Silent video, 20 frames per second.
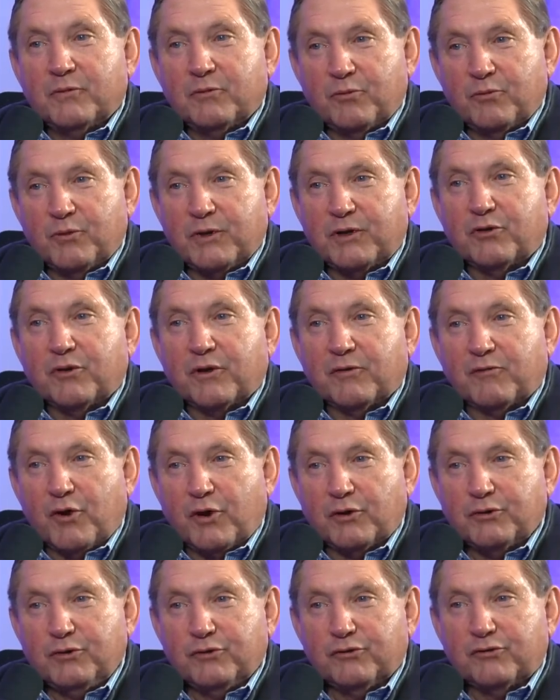We could have
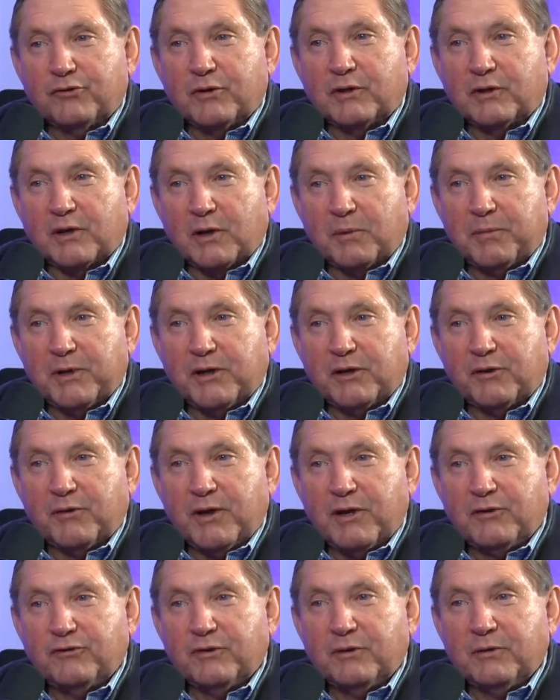all used a little bigger
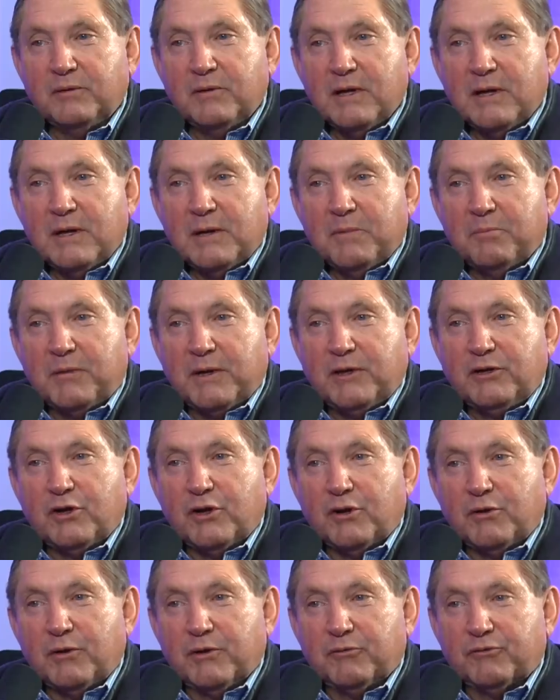engine, but, you
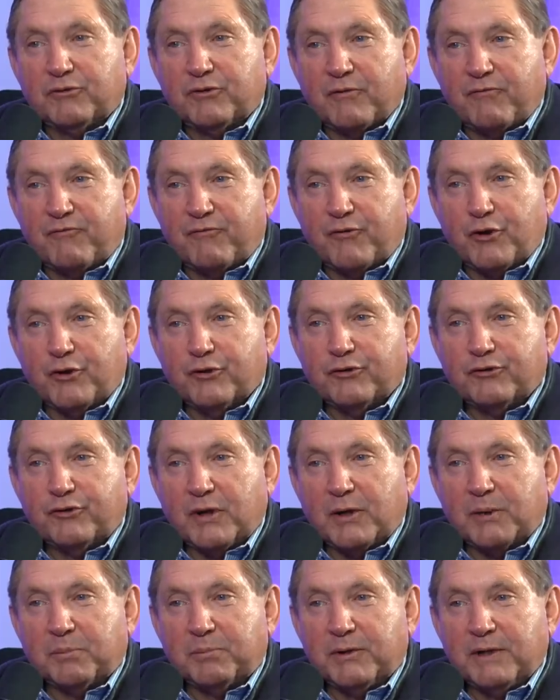know, it was the first
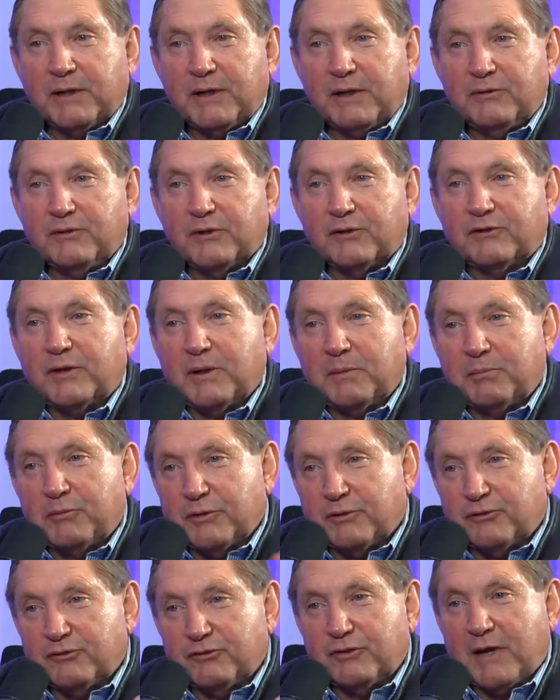airplane that they
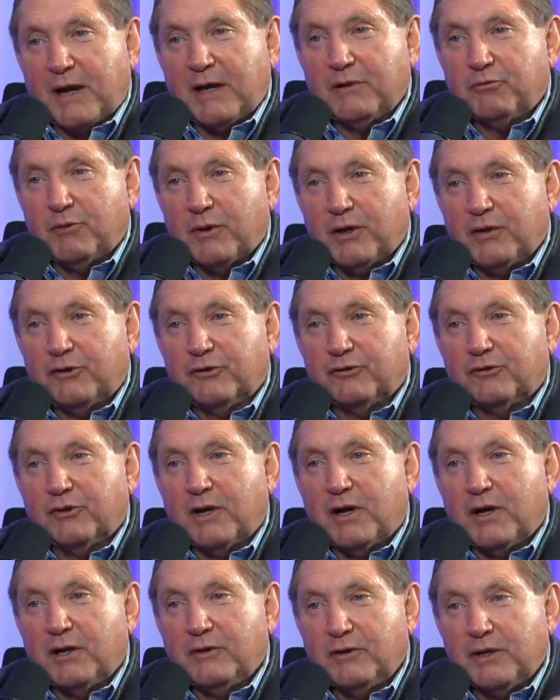put sidewinders
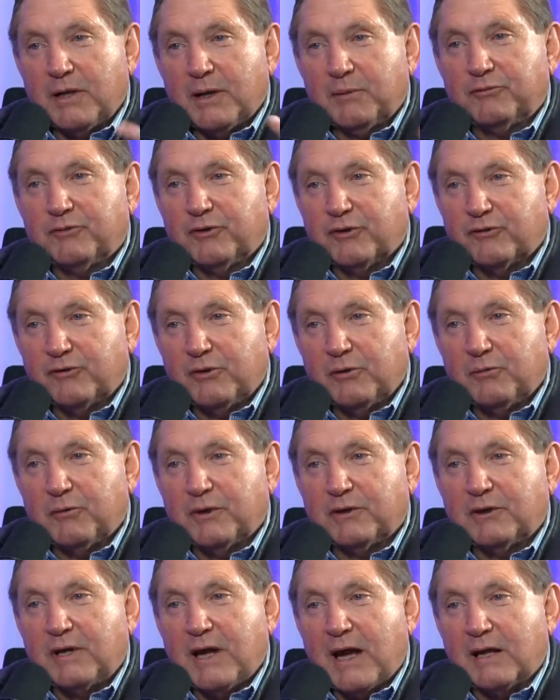on, the
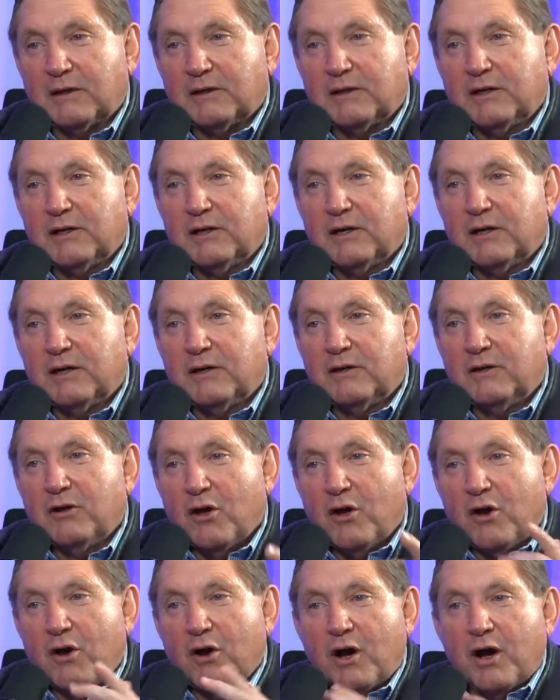M61 Gatling gun,
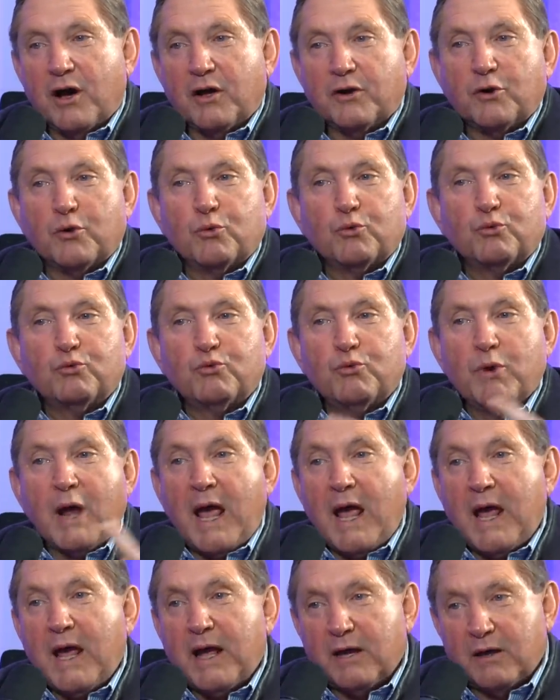an
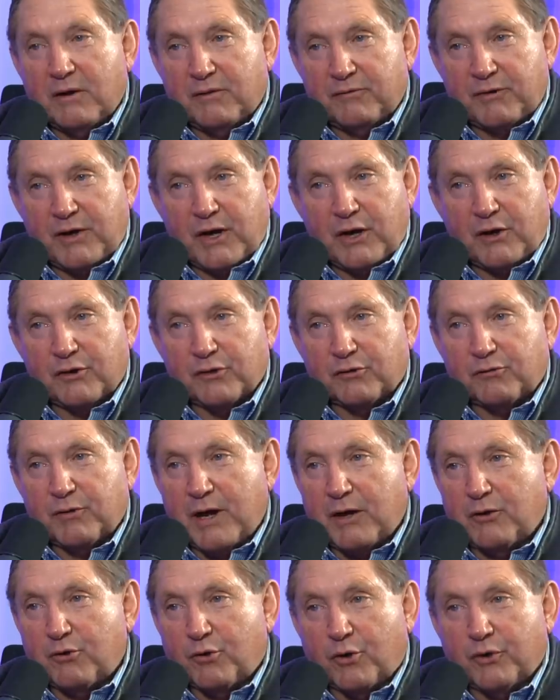array of
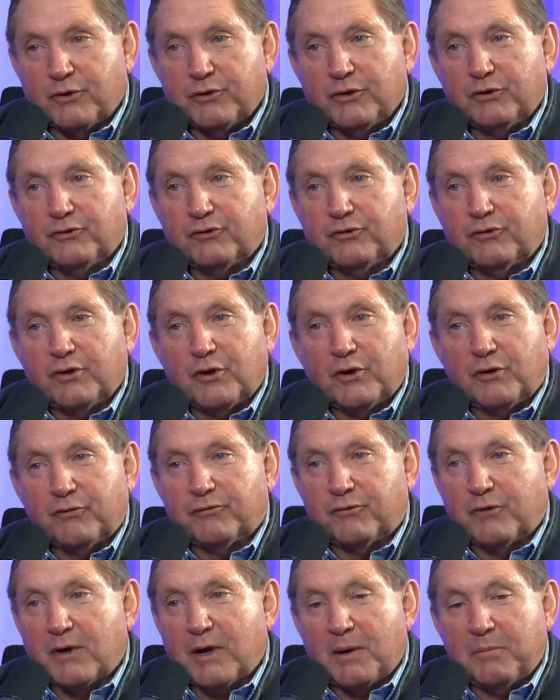air-to-ground ordnance, you know,
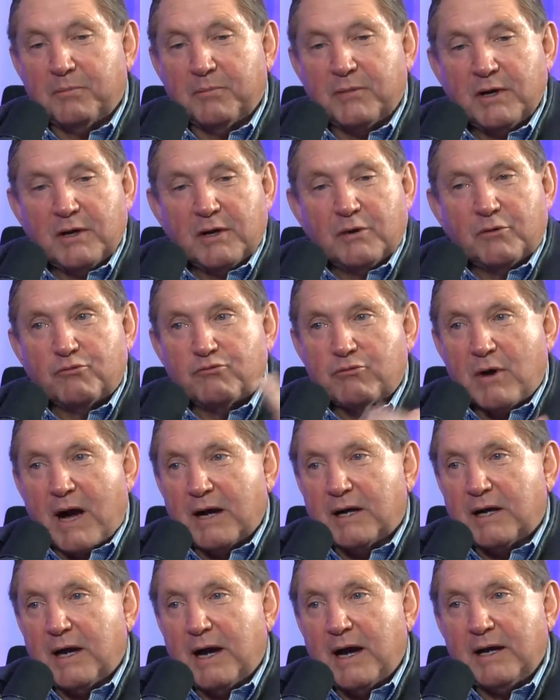from
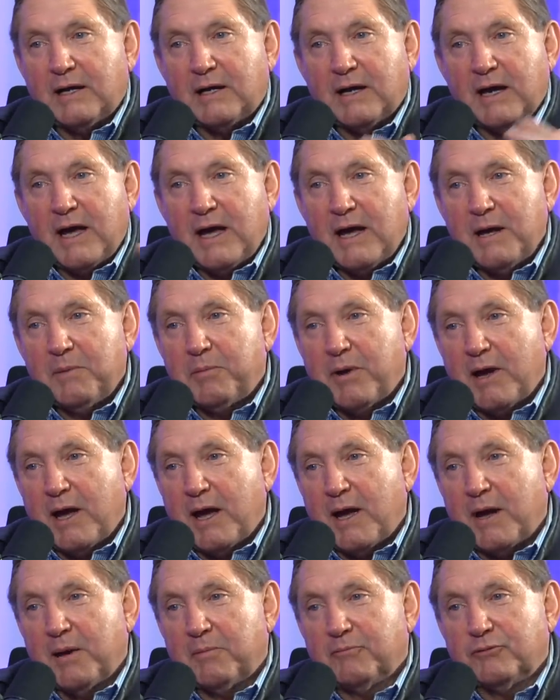Rockeye to
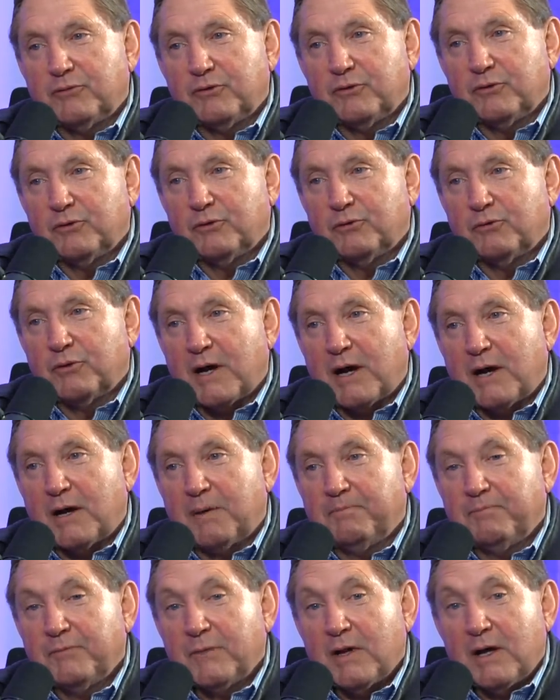APAM
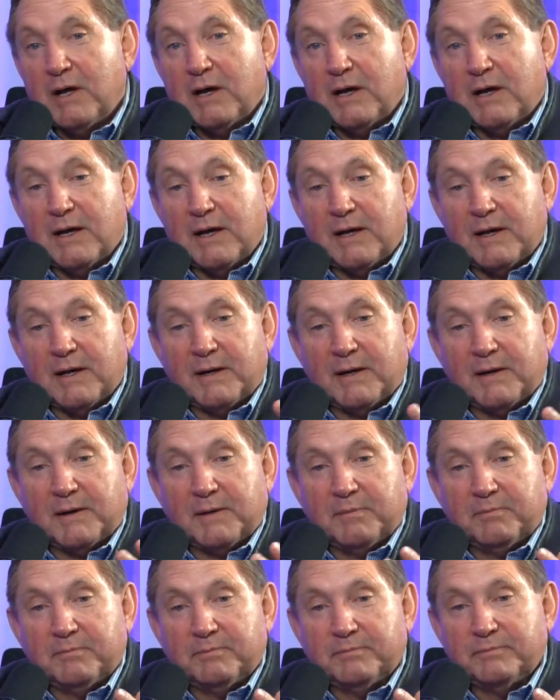to
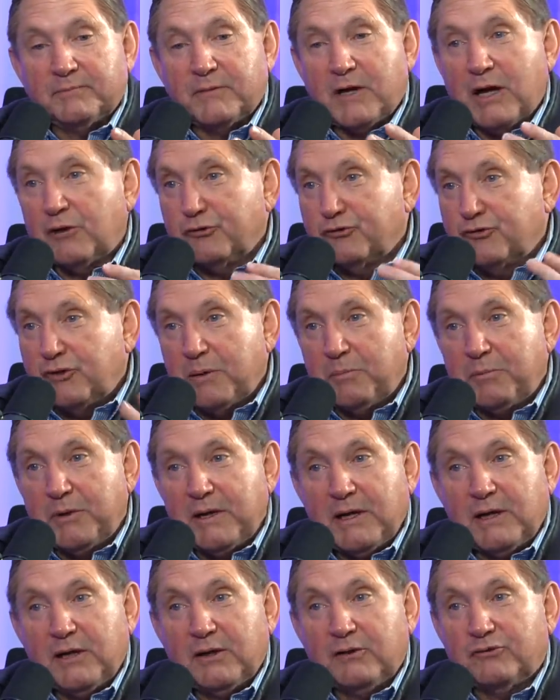
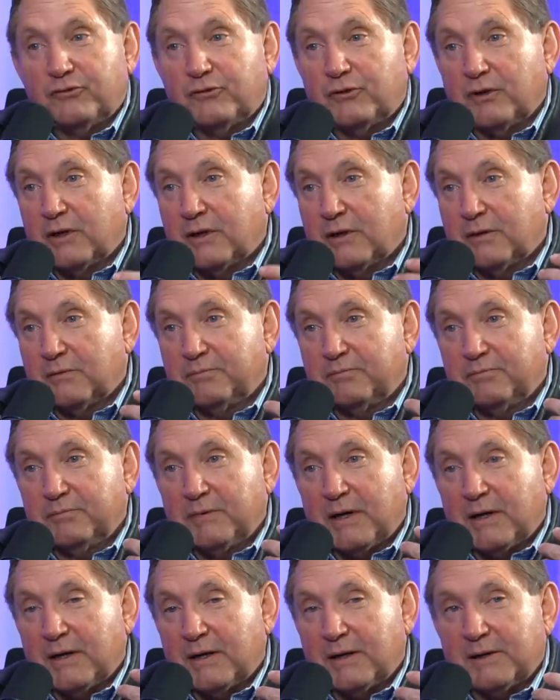LGBs
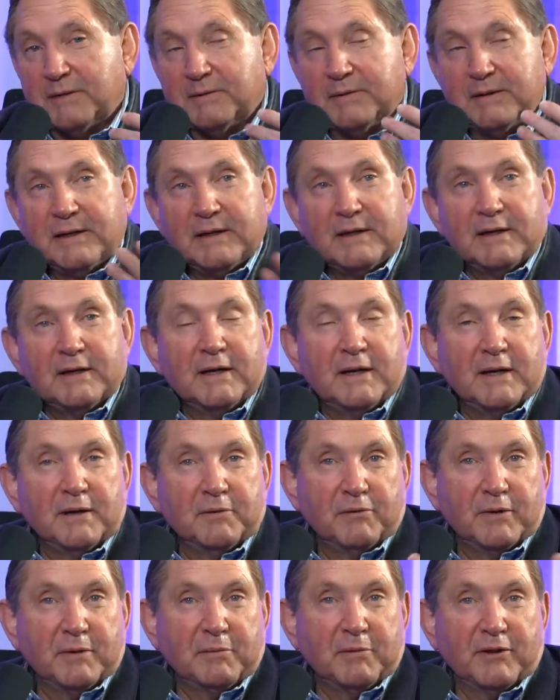to...
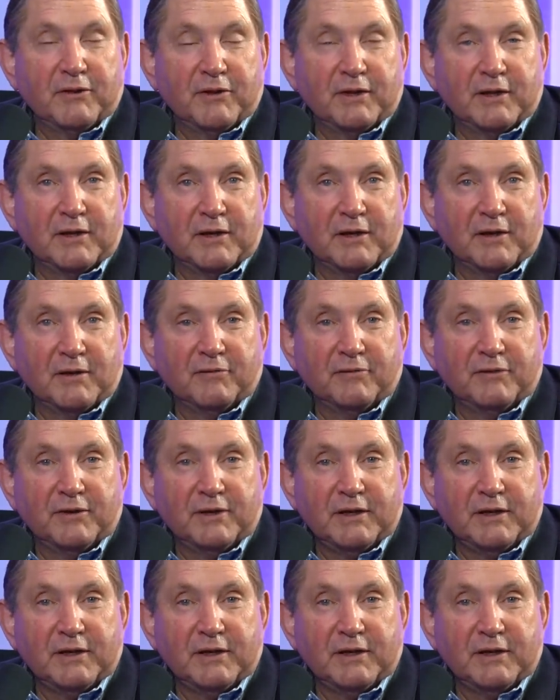what am I thinking of?